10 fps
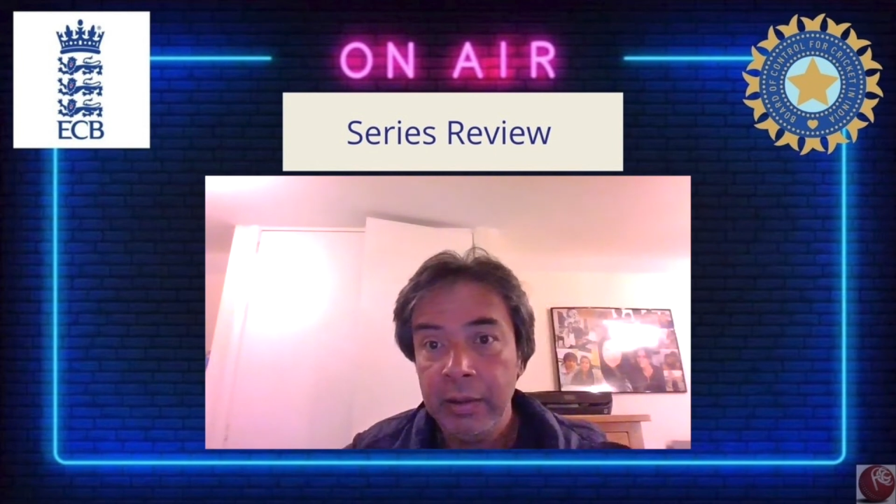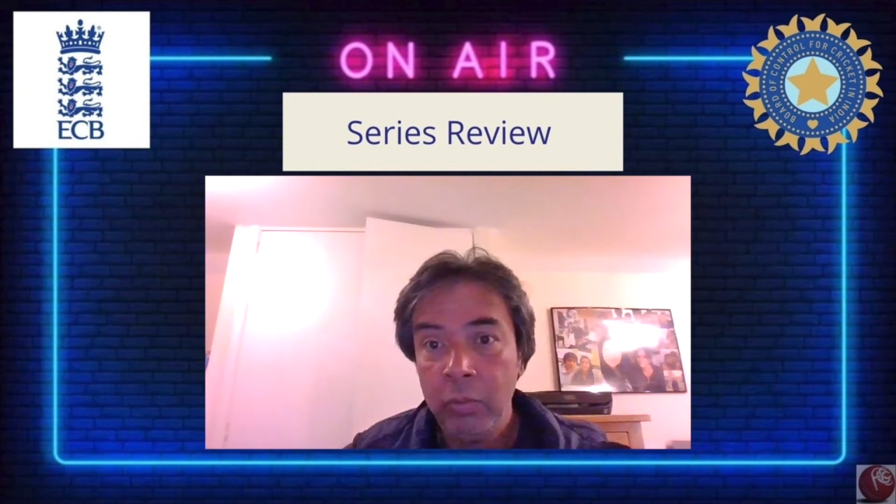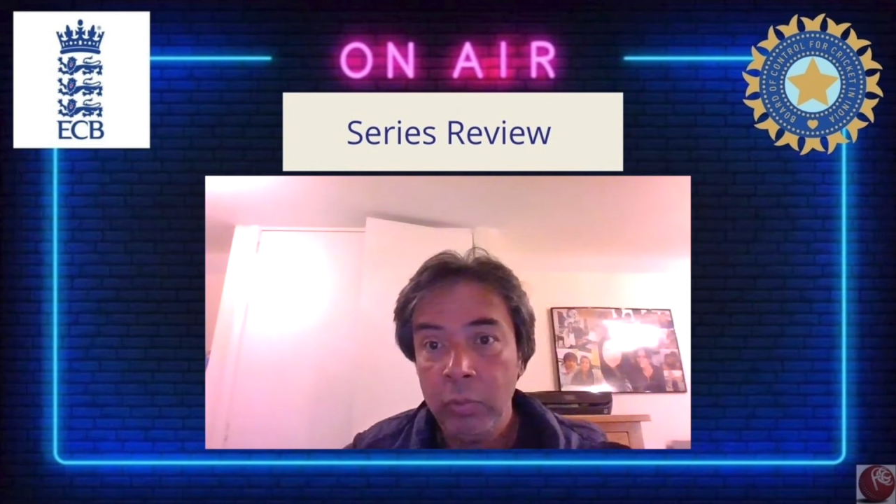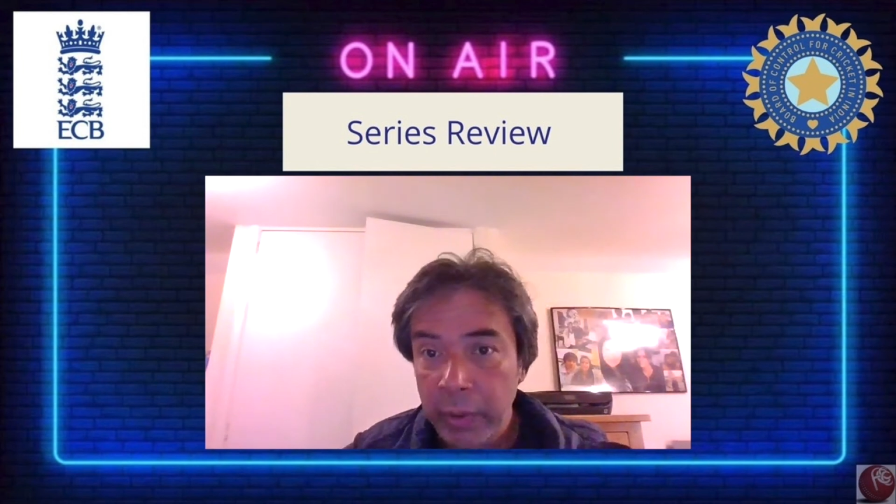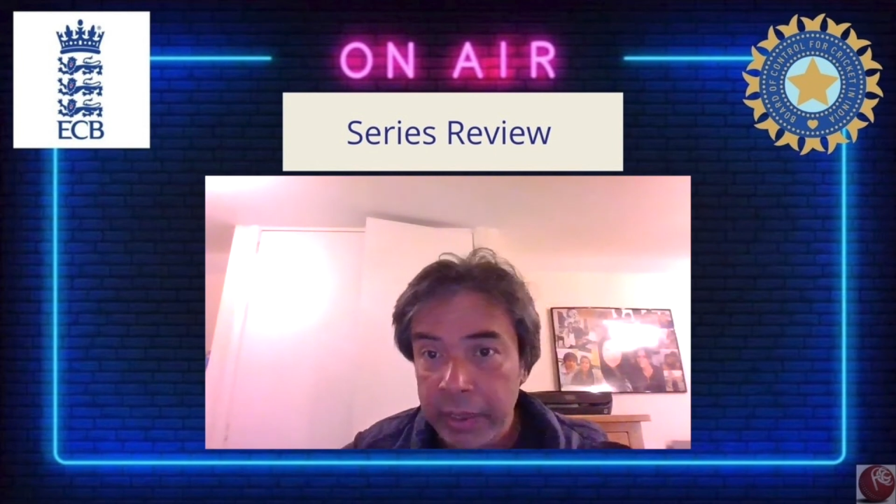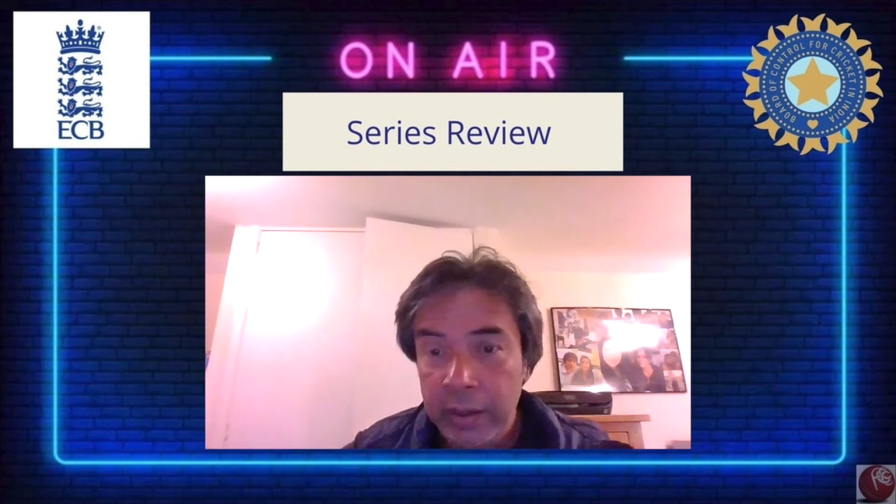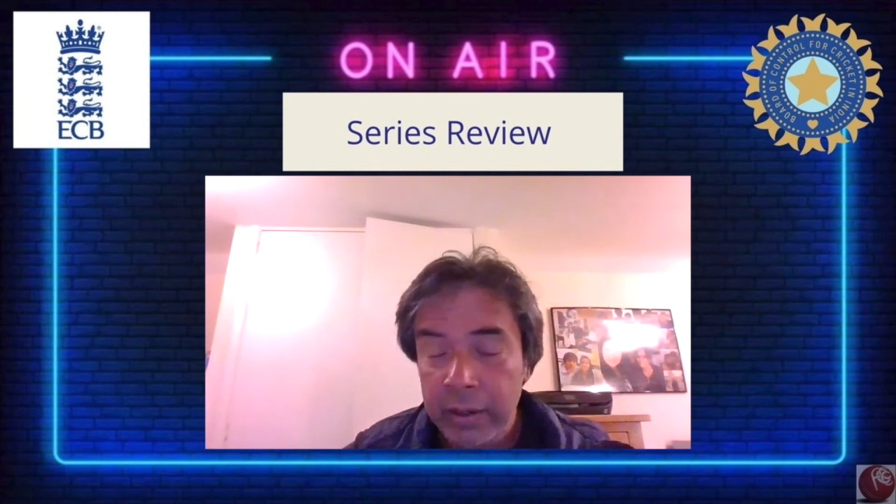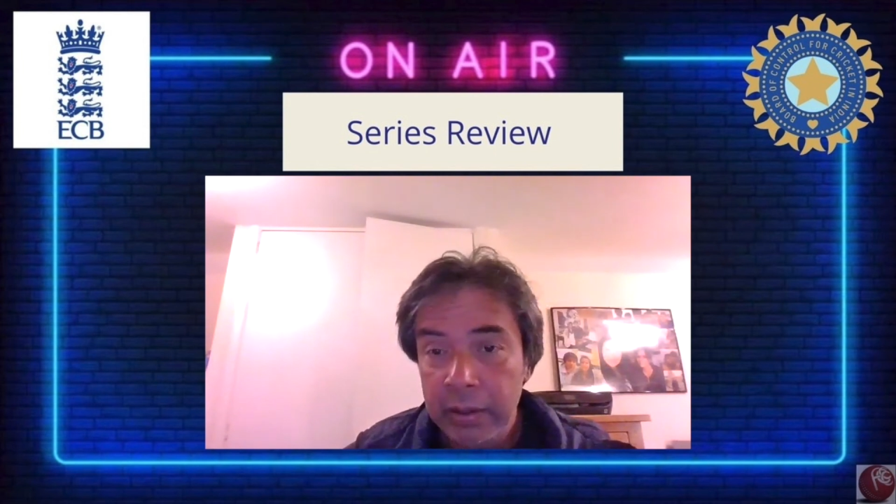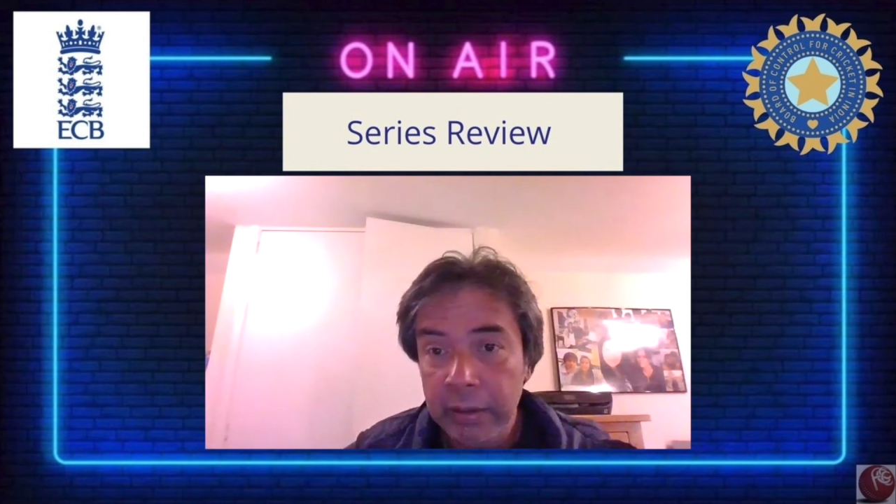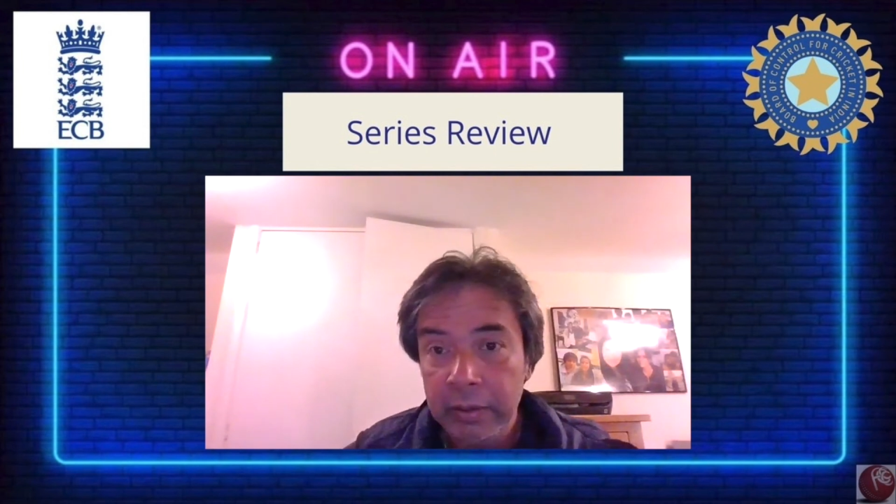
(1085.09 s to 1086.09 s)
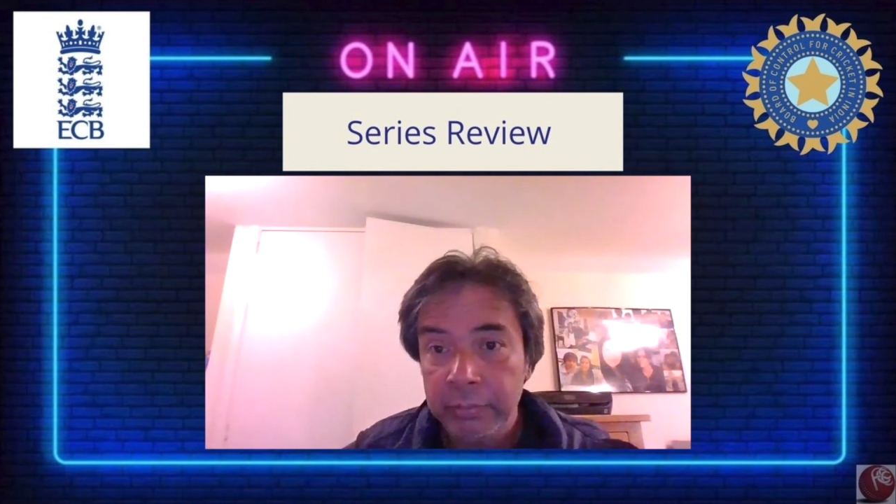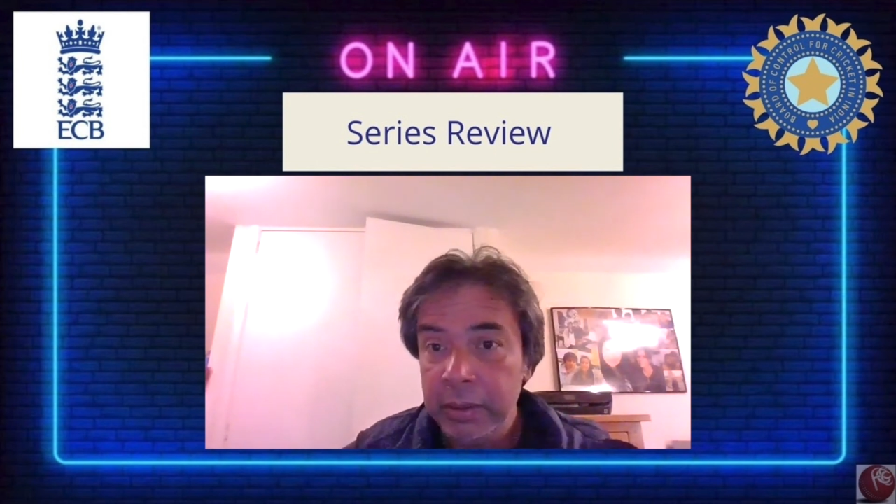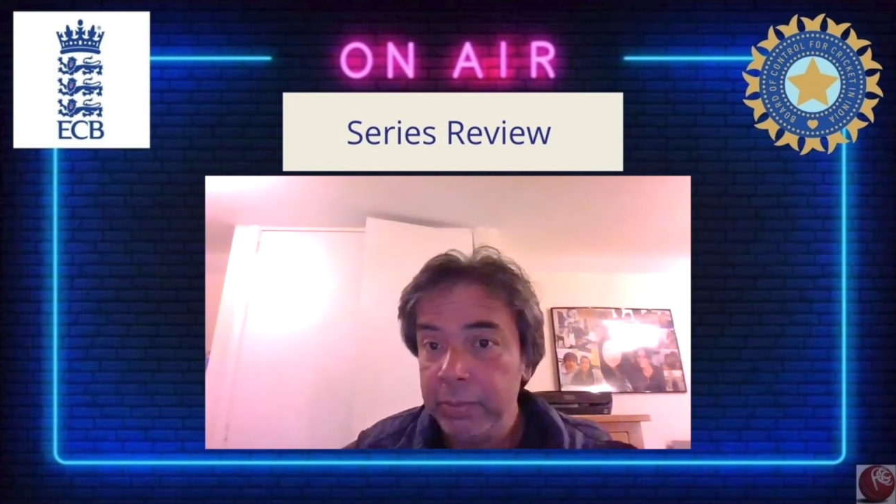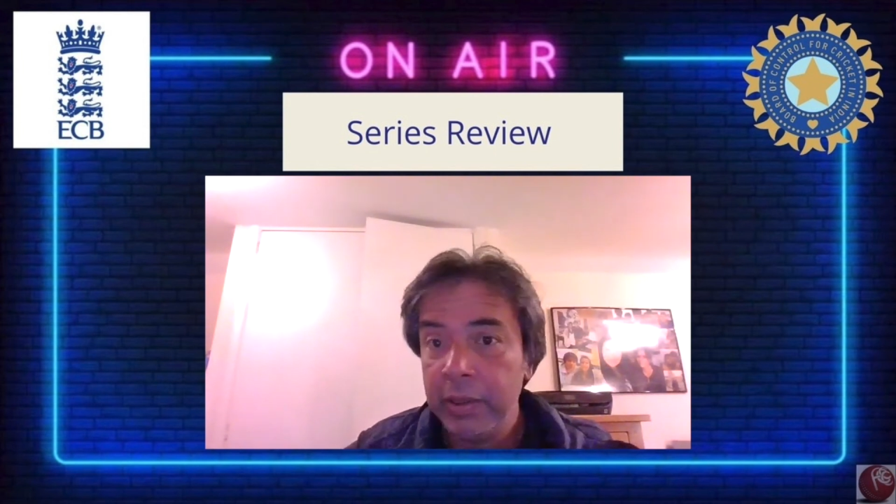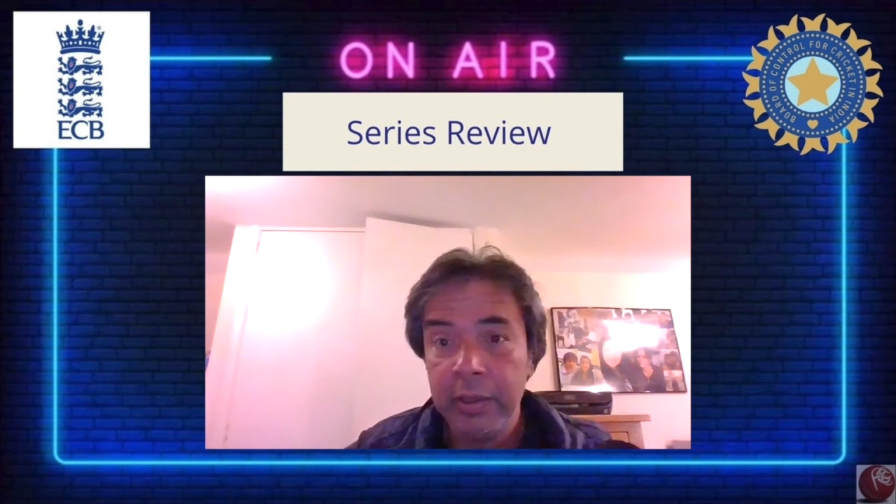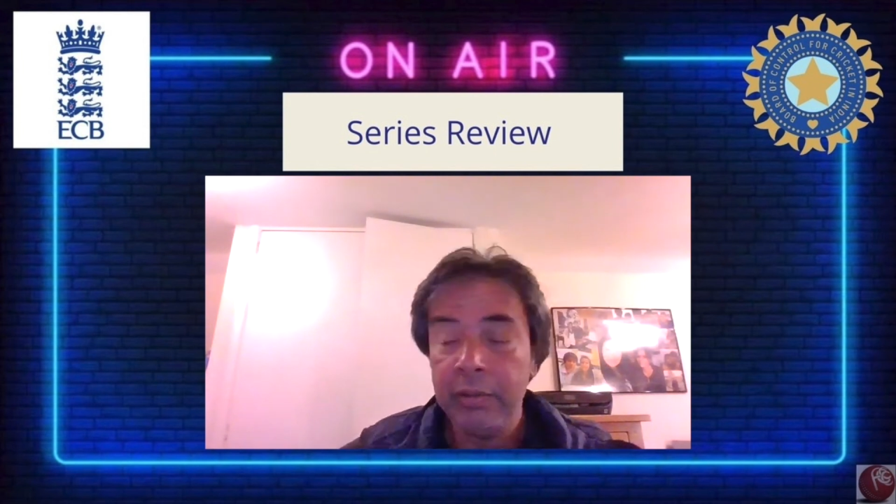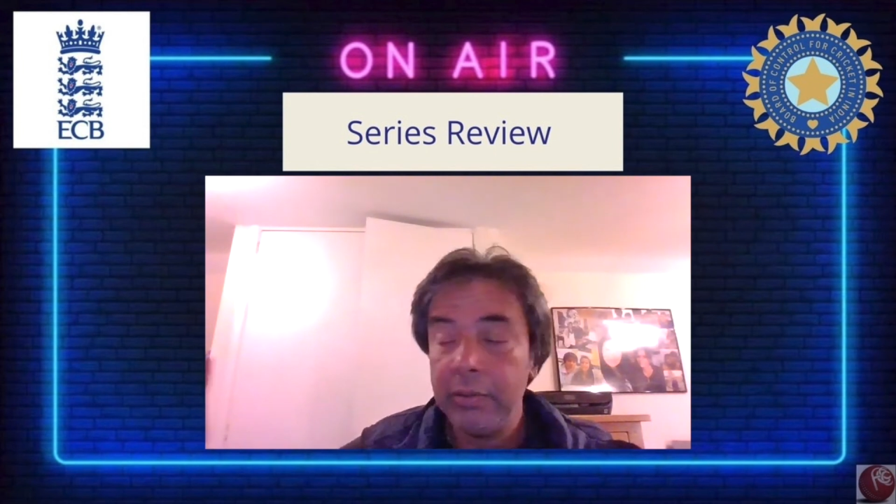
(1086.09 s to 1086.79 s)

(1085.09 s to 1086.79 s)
When people